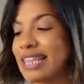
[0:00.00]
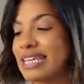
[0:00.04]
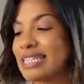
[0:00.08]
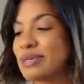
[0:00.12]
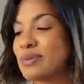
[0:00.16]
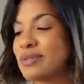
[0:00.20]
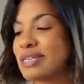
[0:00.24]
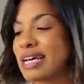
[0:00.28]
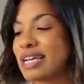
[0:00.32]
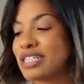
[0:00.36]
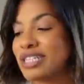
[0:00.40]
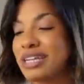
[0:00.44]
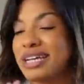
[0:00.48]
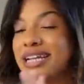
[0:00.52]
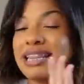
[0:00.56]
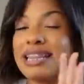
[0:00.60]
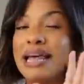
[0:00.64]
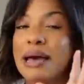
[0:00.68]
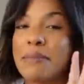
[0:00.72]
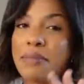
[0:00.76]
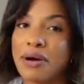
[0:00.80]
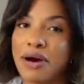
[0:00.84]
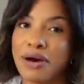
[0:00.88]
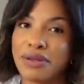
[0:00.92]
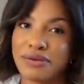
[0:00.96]
This was actually in
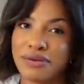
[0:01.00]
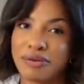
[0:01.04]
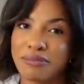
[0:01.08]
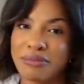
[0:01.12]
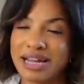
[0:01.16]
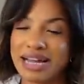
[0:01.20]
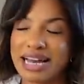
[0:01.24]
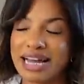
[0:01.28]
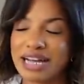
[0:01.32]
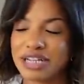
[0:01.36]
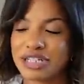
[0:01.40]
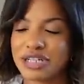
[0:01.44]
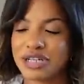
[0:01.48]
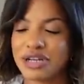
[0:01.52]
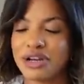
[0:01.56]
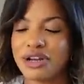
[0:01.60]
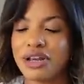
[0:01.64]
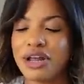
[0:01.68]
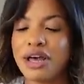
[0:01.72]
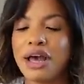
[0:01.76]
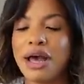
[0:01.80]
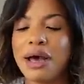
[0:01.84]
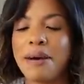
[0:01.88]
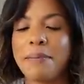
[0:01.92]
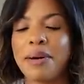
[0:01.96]
their bathroom
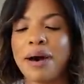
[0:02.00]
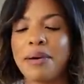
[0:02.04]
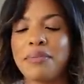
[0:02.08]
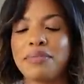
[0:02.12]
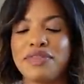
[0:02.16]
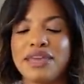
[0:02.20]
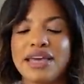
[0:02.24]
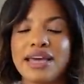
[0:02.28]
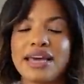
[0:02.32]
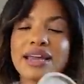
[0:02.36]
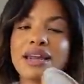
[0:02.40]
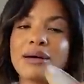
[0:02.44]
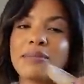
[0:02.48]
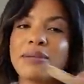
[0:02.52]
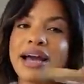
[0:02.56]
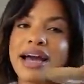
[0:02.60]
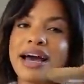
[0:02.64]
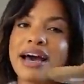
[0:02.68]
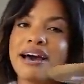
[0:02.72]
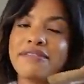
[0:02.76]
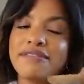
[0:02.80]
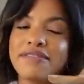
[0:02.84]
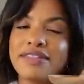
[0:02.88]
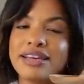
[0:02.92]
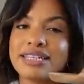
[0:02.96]
collection, but I'm thinking I might
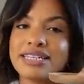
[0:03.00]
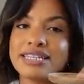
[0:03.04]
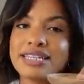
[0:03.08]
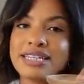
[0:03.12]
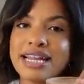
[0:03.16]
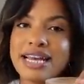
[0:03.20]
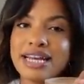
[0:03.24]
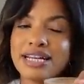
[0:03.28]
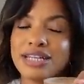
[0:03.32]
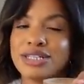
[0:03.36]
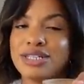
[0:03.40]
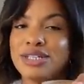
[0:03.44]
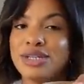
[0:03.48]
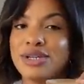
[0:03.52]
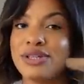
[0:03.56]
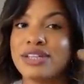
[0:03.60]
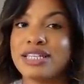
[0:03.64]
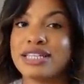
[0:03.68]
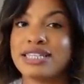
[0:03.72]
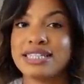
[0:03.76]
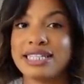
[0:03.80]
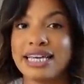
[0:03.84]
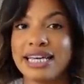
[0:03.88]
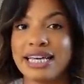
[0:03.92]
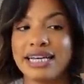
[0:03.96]
have this next to
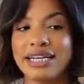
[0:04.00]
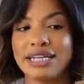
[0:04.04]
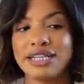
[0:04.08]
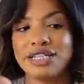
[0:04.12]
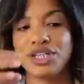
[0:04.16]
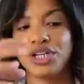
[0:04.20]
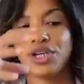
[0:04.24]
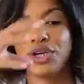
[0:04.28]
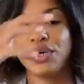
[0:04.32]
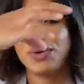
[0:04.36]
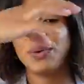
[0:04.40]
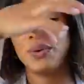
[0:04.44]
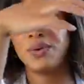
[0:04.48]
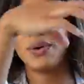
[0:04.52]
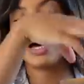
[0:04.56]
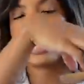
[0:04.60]
the sink to